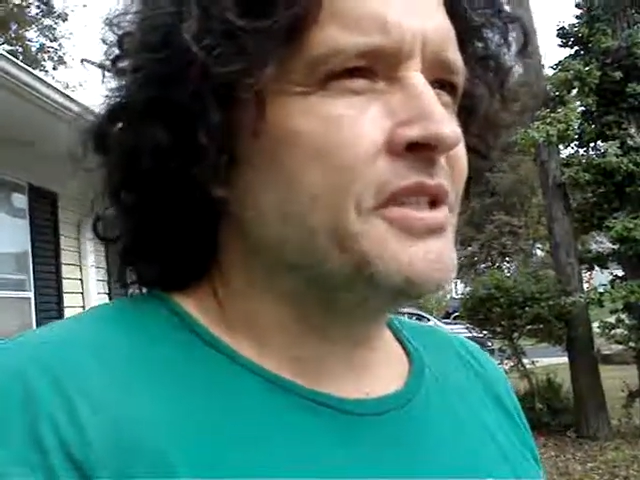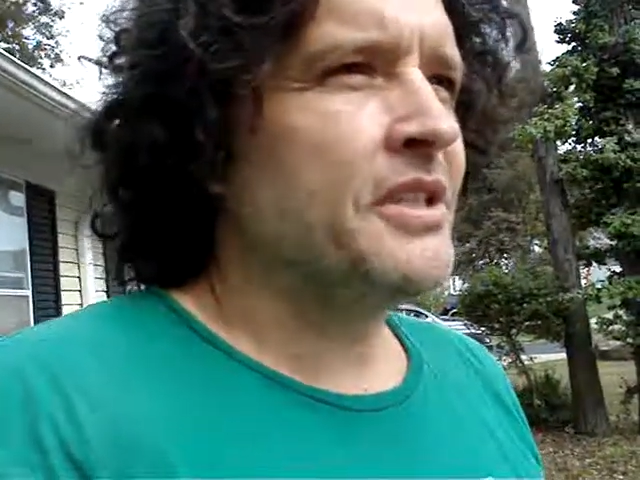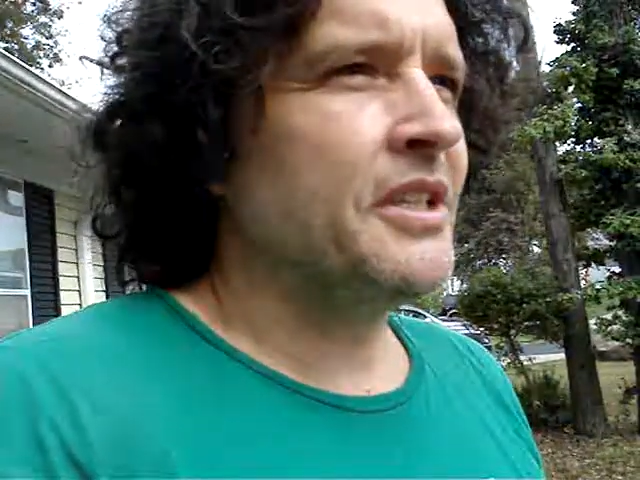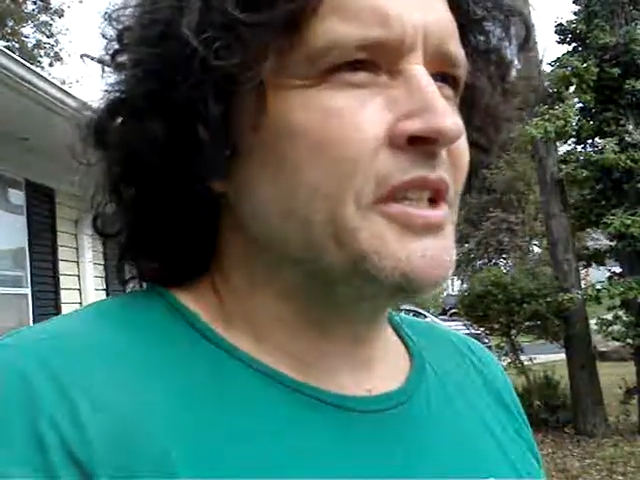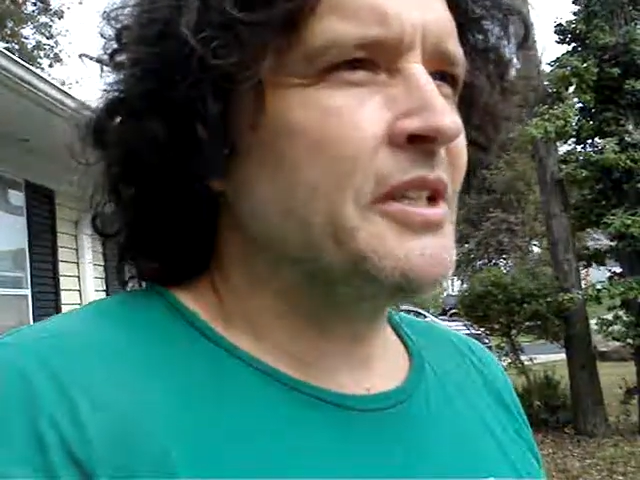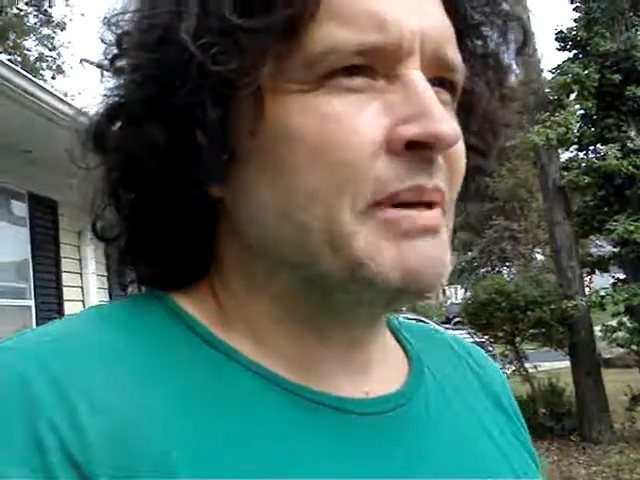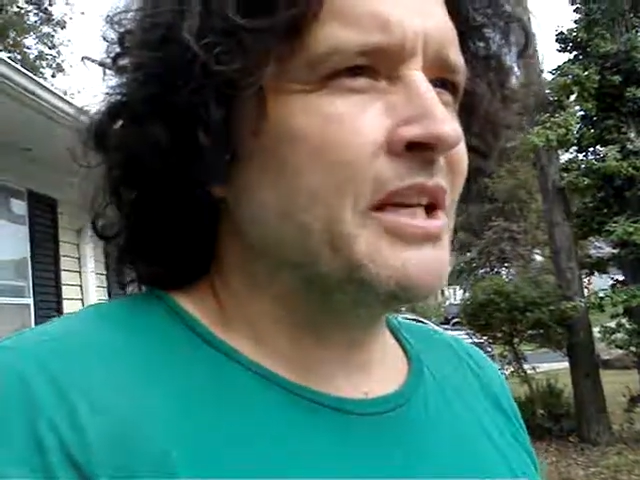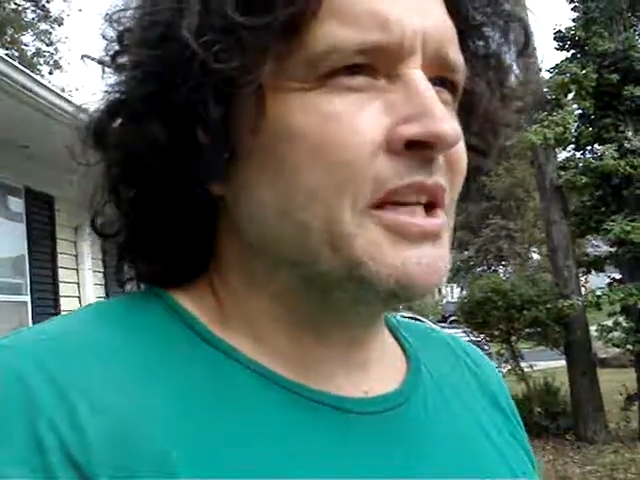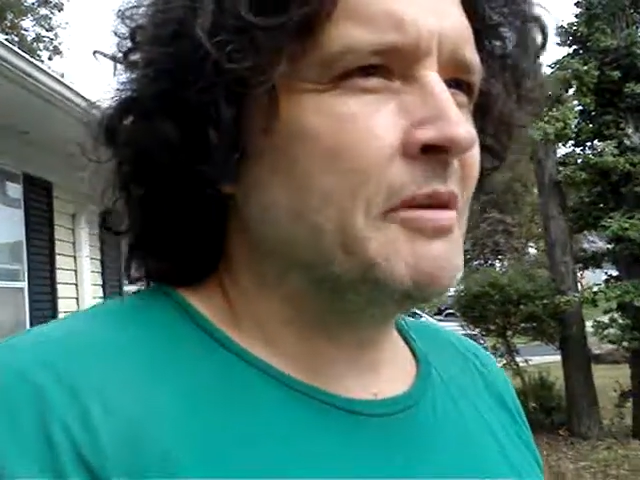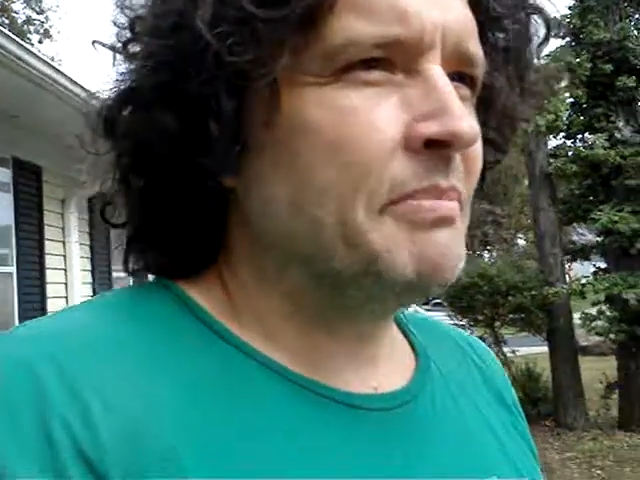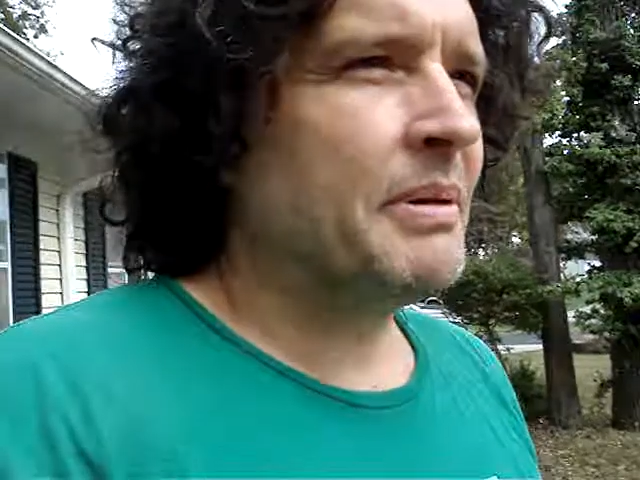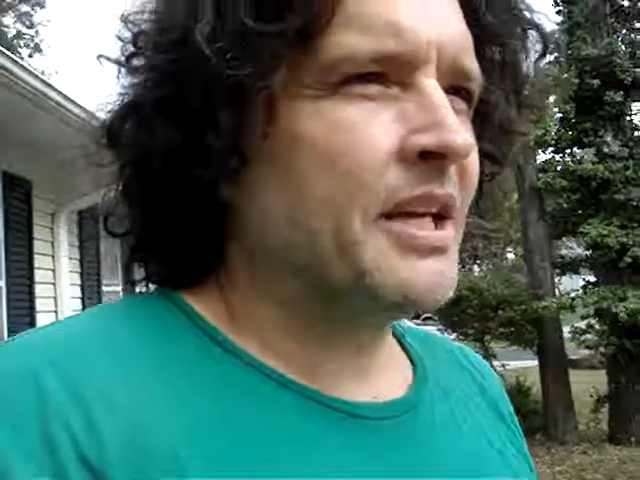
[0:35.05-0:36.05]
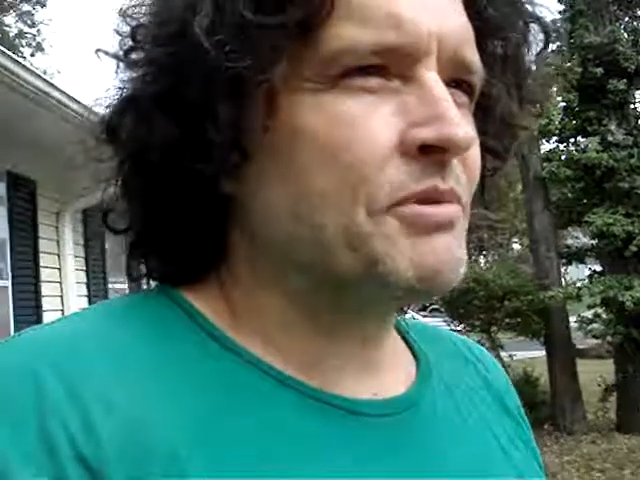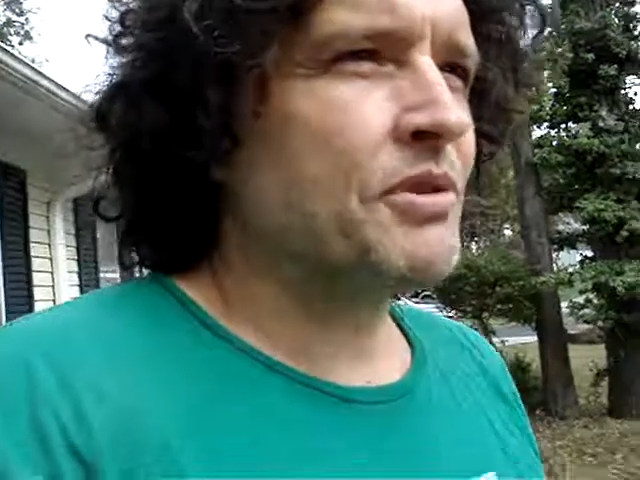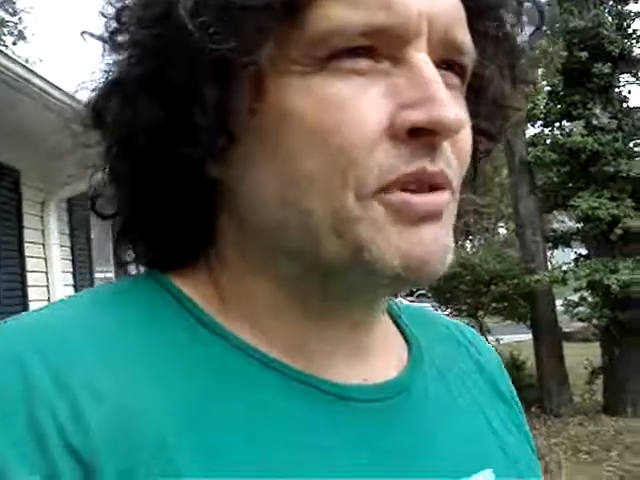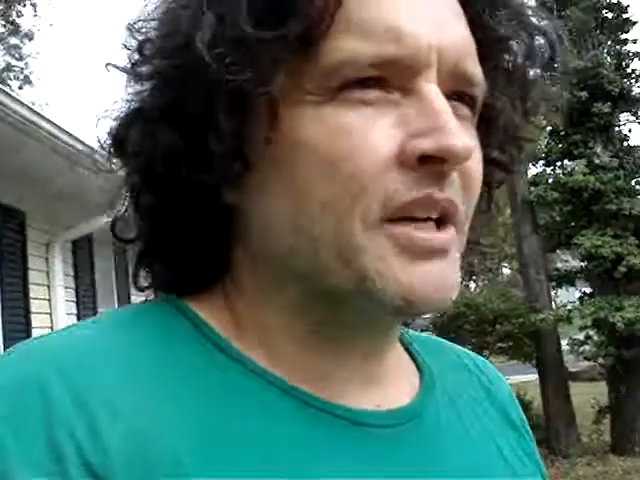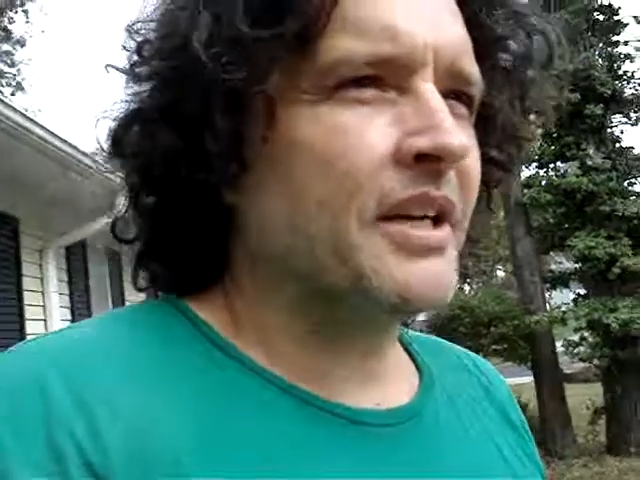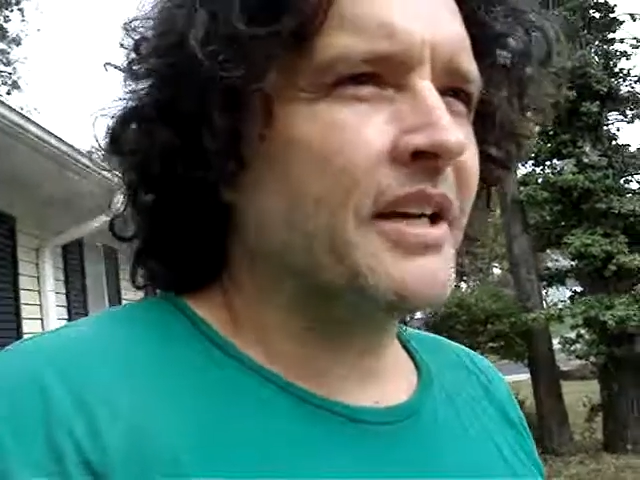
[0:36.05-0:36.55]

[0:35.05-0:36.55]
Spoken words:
in the bed of your pickup truck